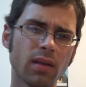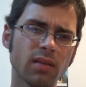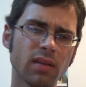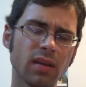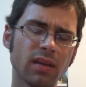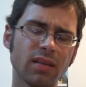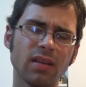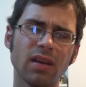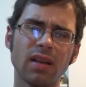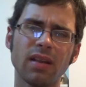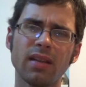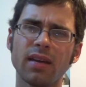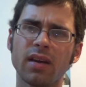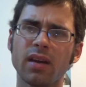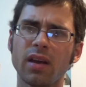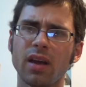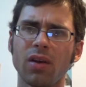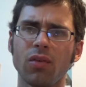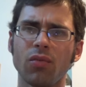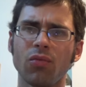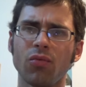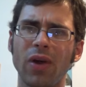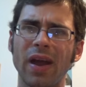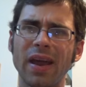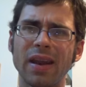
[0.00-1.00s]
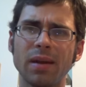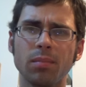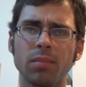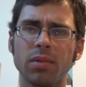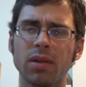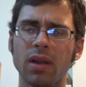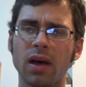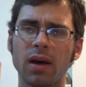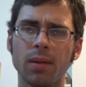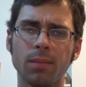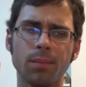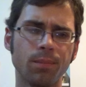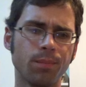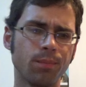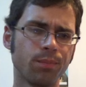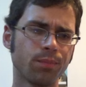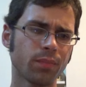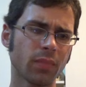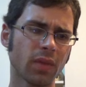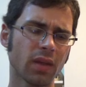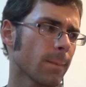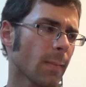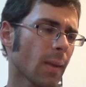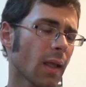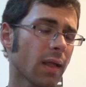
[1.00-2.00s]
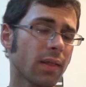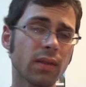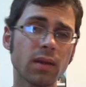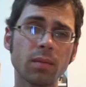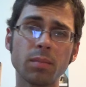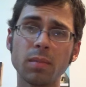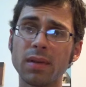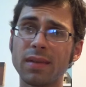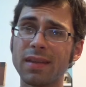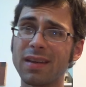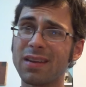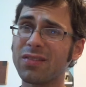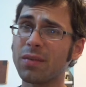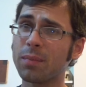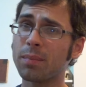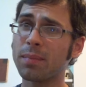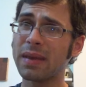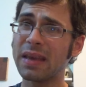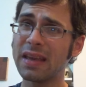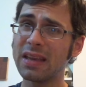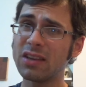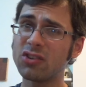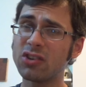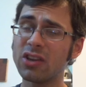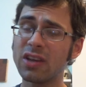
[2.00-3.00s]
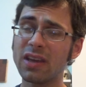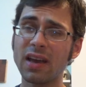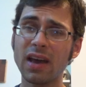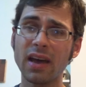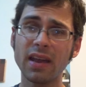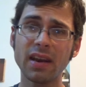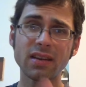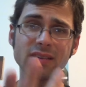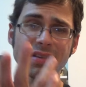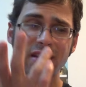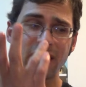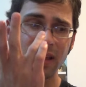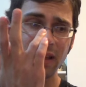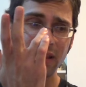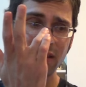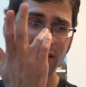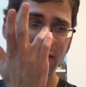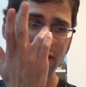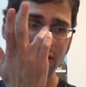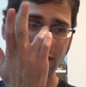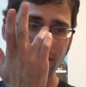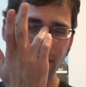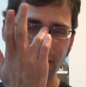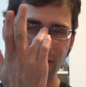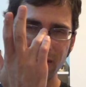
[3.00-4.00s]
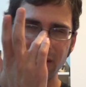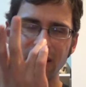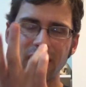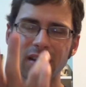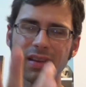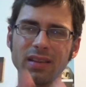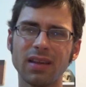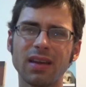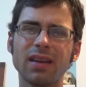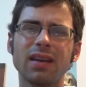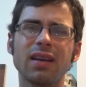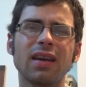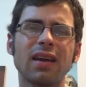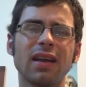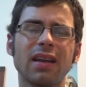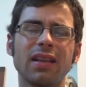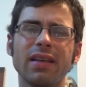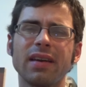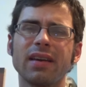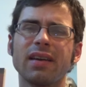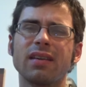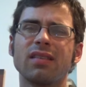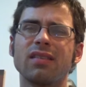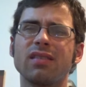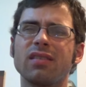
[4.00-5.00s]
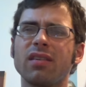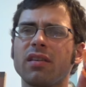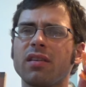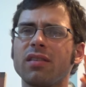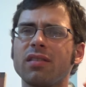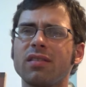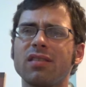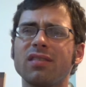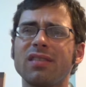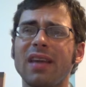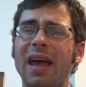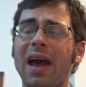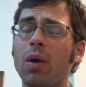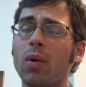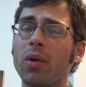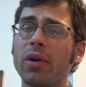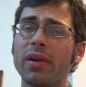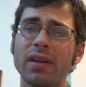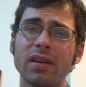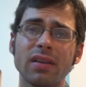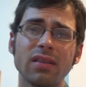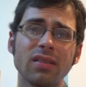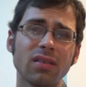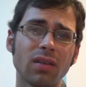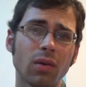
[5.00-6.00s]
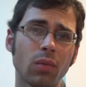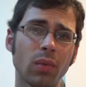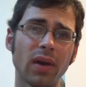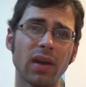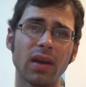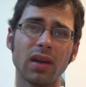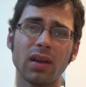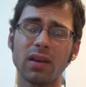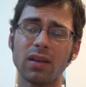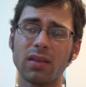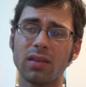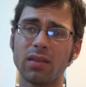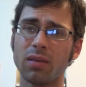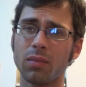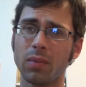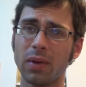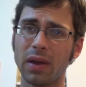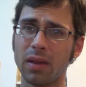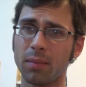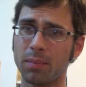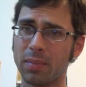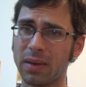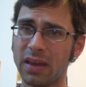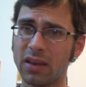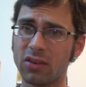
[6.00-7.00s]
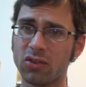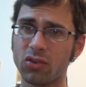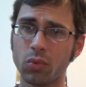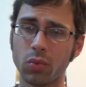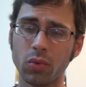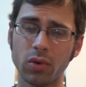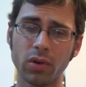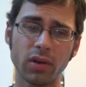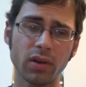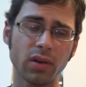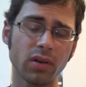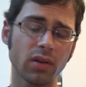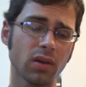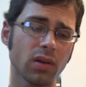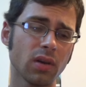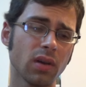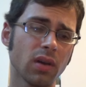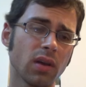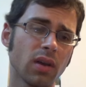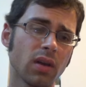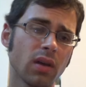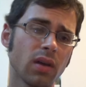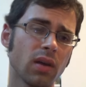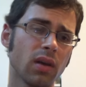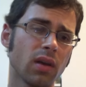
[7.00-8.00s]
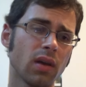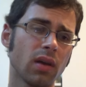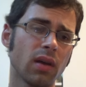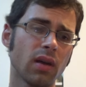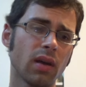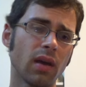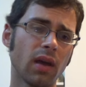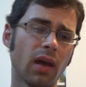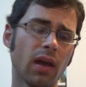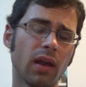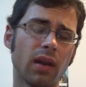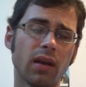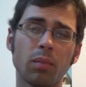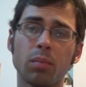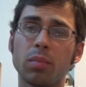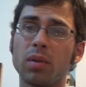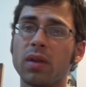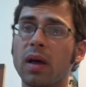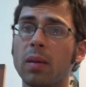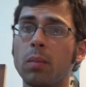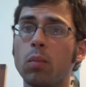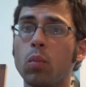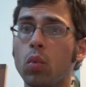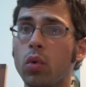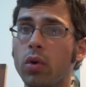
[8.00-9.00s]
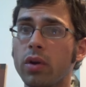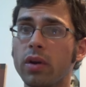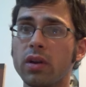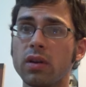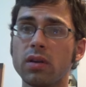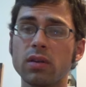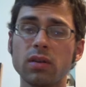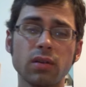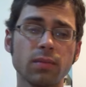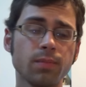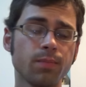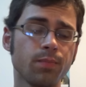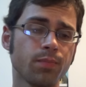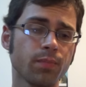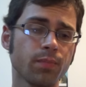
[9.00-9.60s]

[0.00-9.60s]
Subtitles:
Tastes kind of like a red plum. A little bit like the peachy kind of taste. It's got kind of like a subtle sourness the way a peach would, and a plum wouldn't.